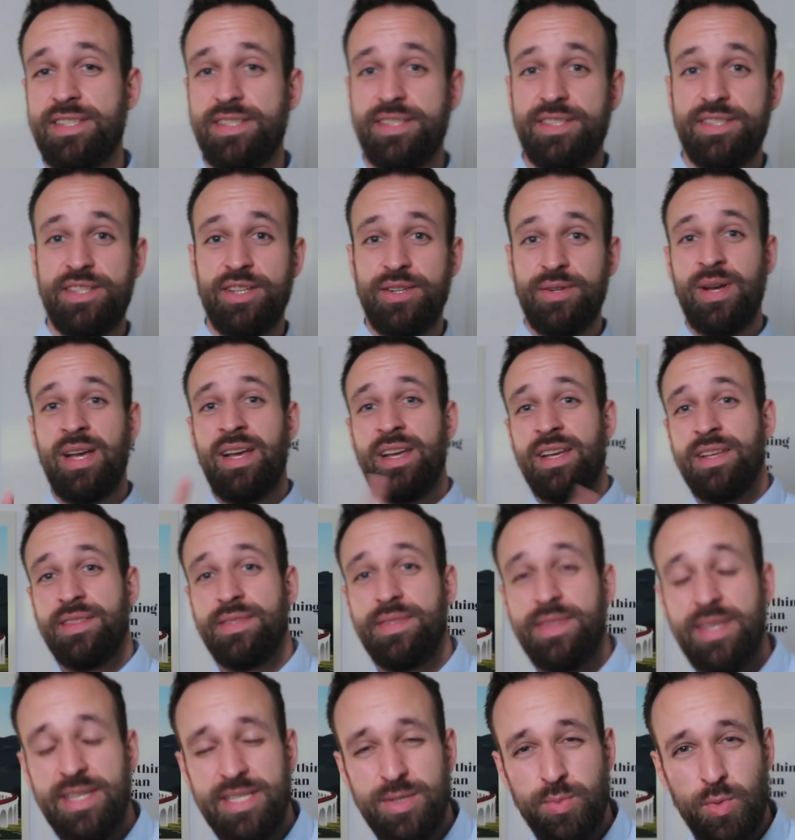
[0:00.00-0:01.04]
So
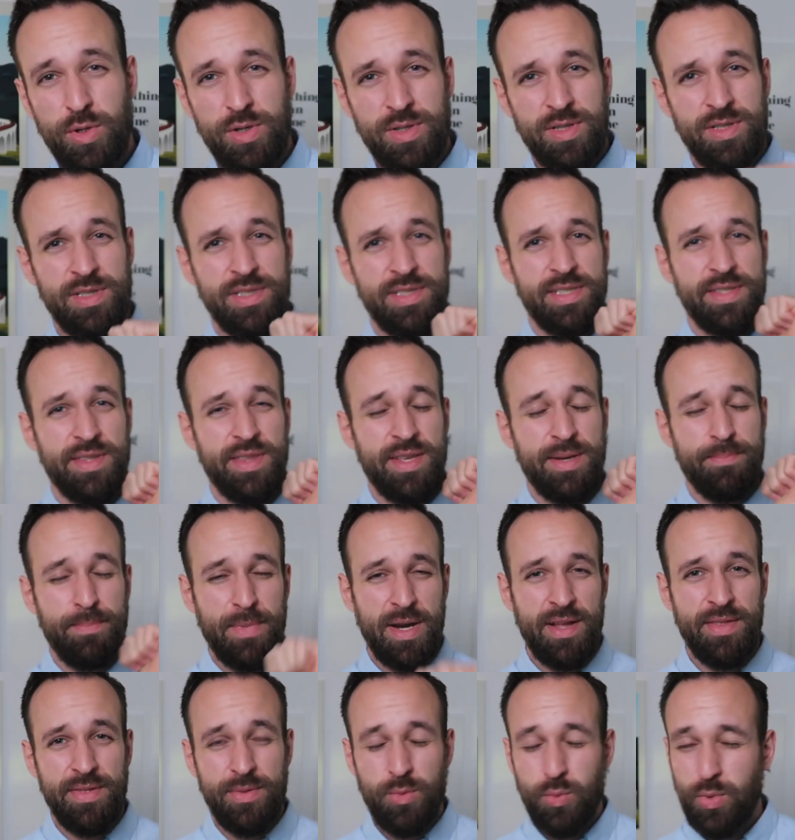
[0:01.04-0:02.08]
this was the
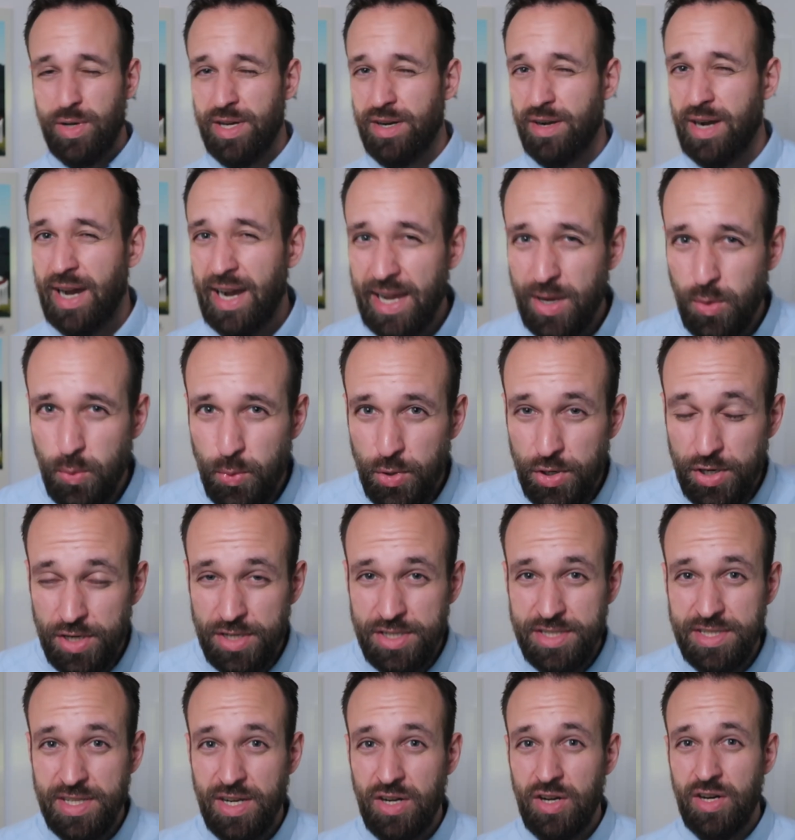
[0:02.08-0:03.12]
month where I
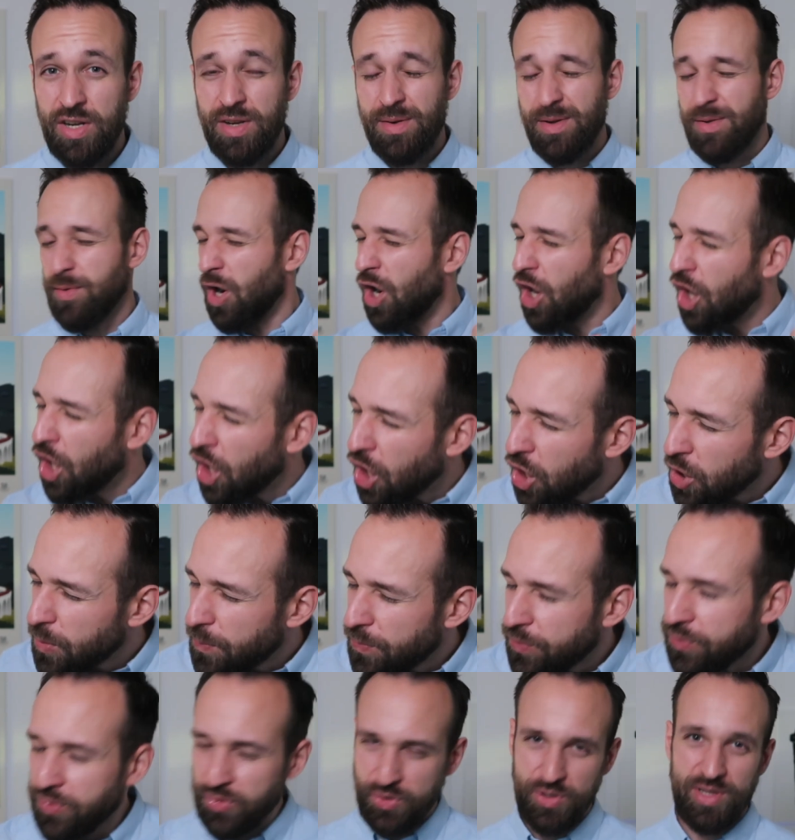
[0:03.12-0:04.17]
worked on
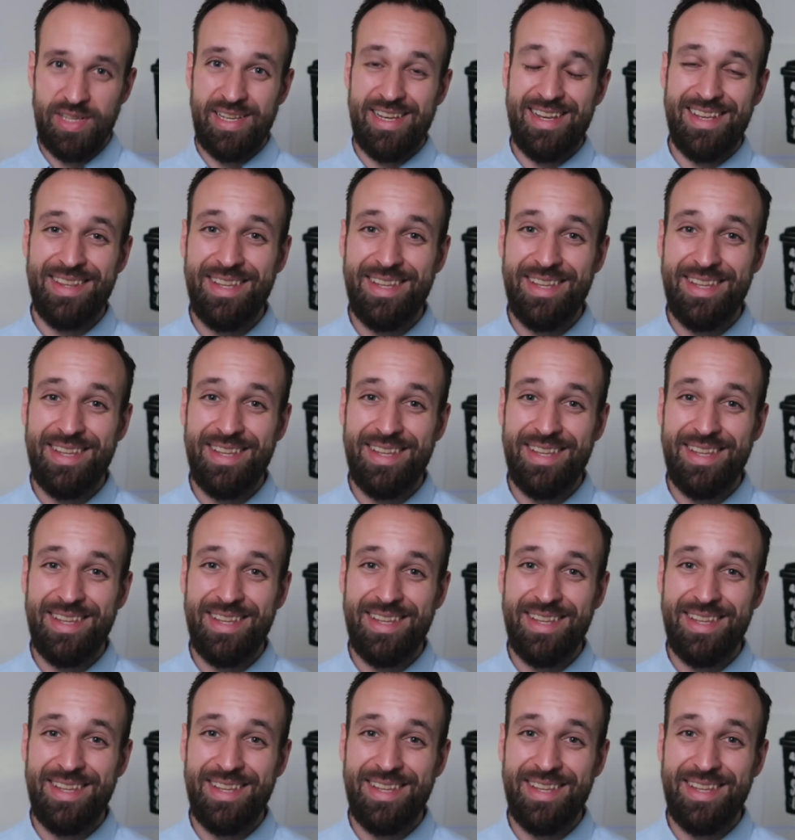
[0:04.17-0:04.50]
hopefully